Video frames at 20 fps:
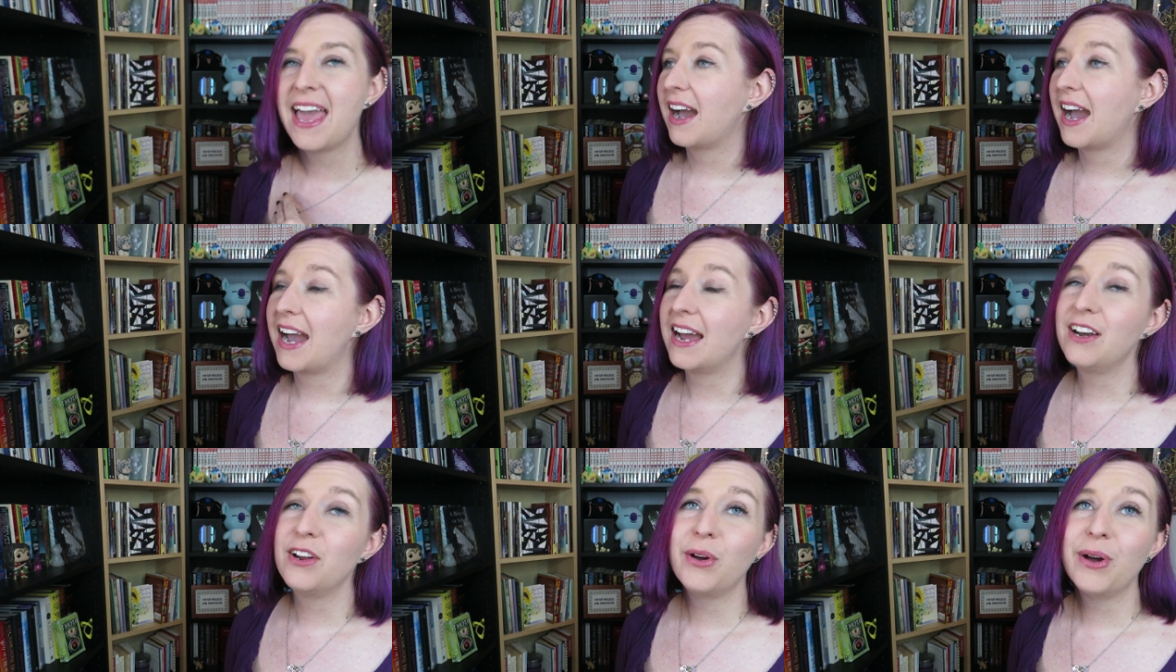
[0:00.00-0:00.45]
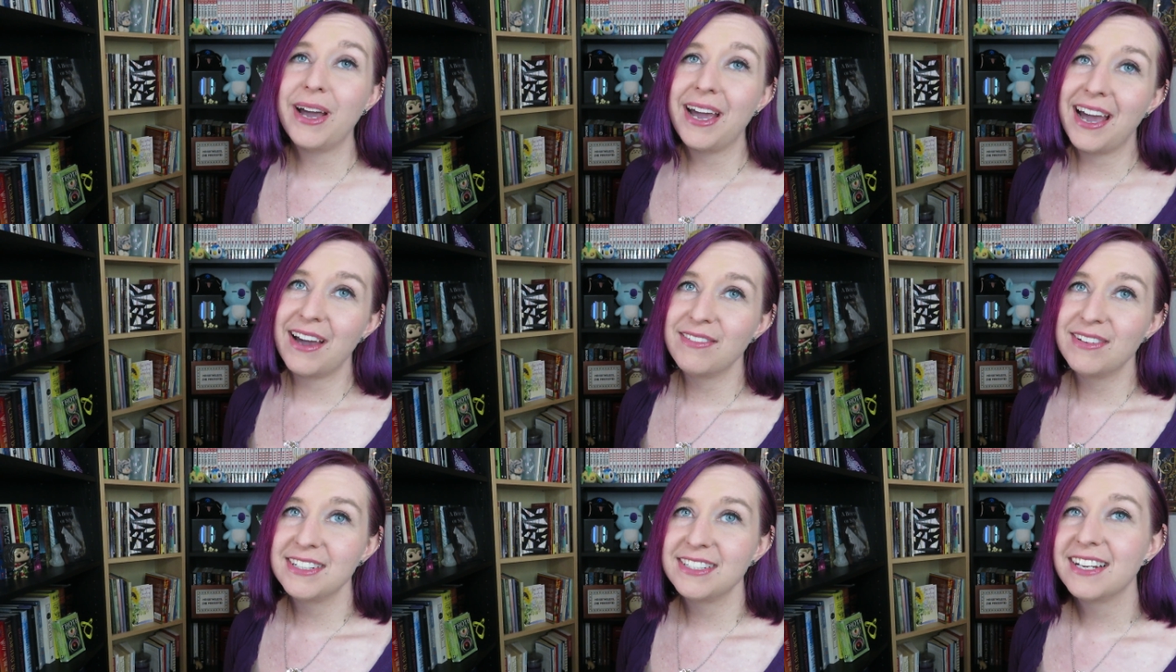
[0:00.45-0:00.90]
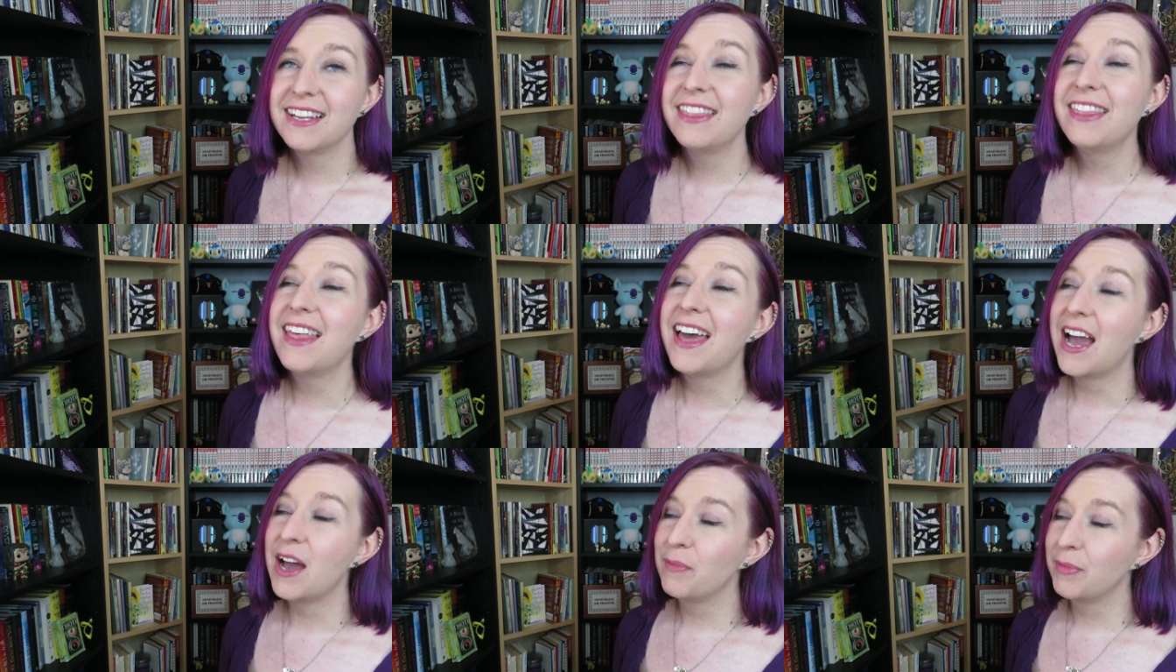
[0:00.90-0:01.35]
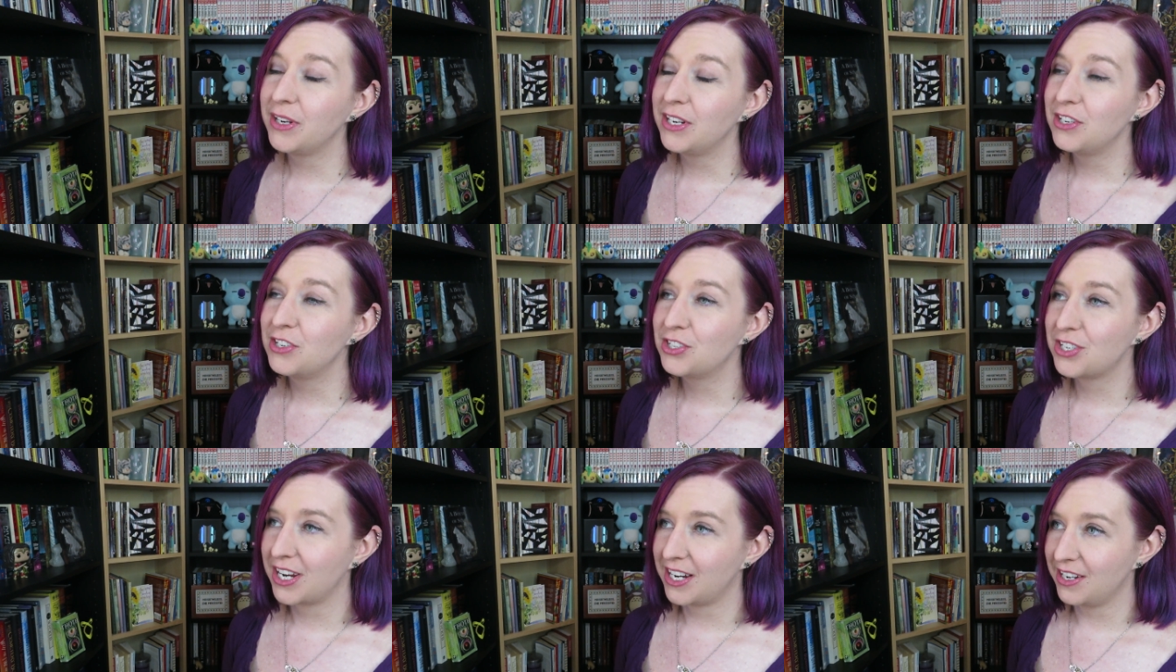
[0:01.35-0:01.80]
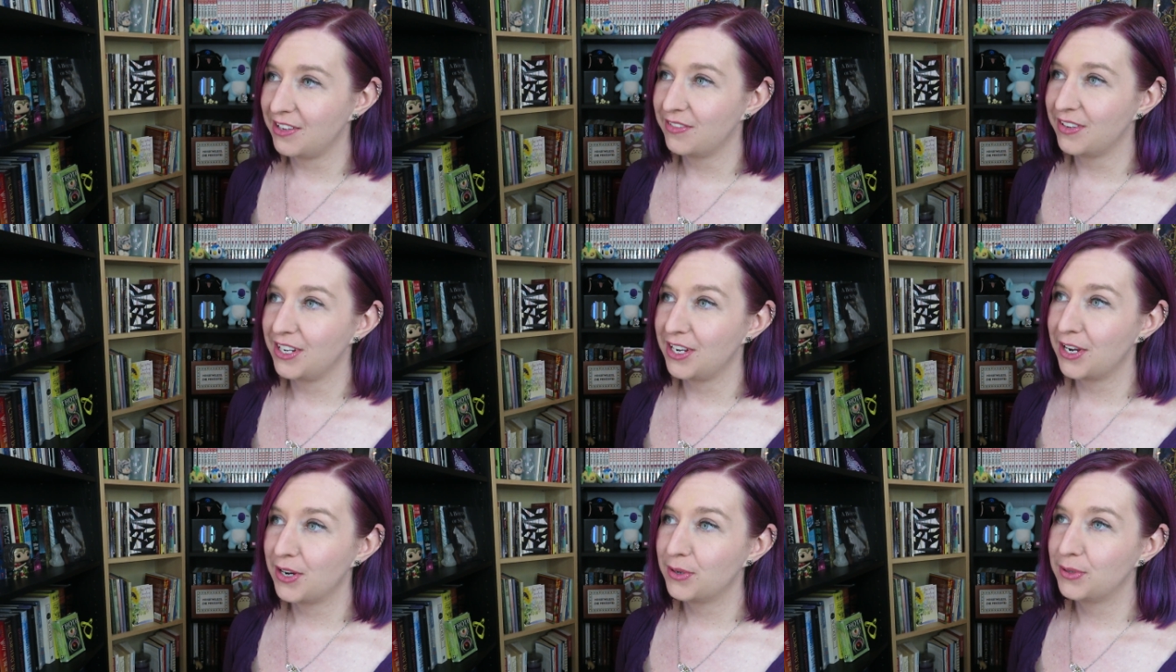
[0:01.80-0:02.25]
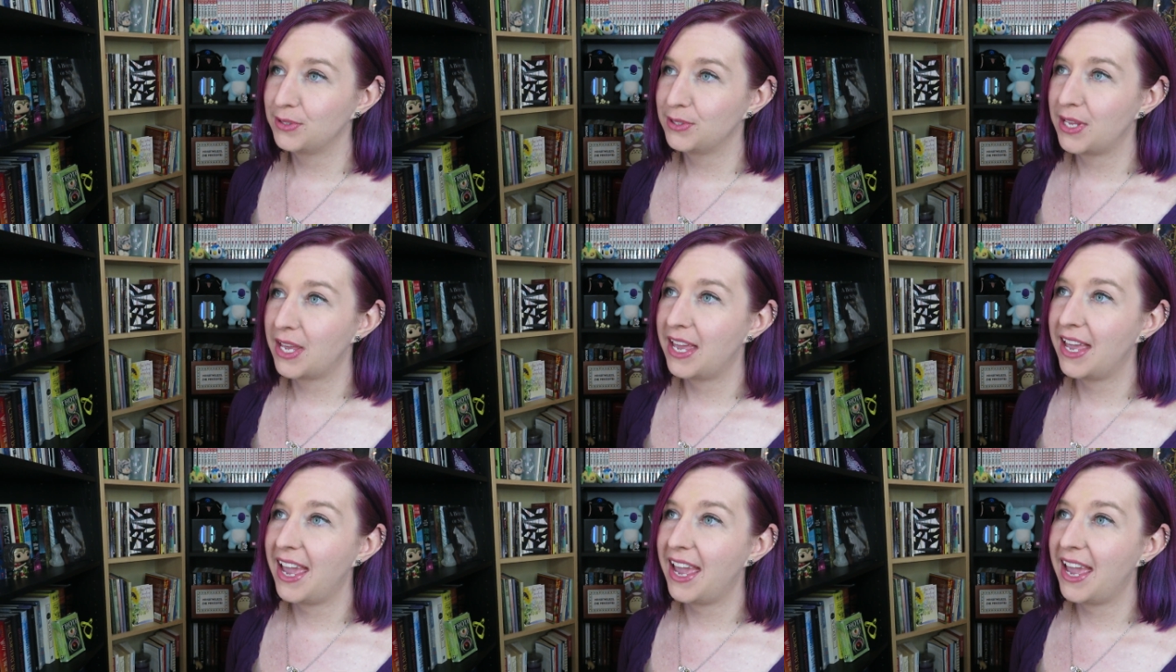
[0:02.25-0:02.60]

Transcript: I know I haven't done that many SHINee videos,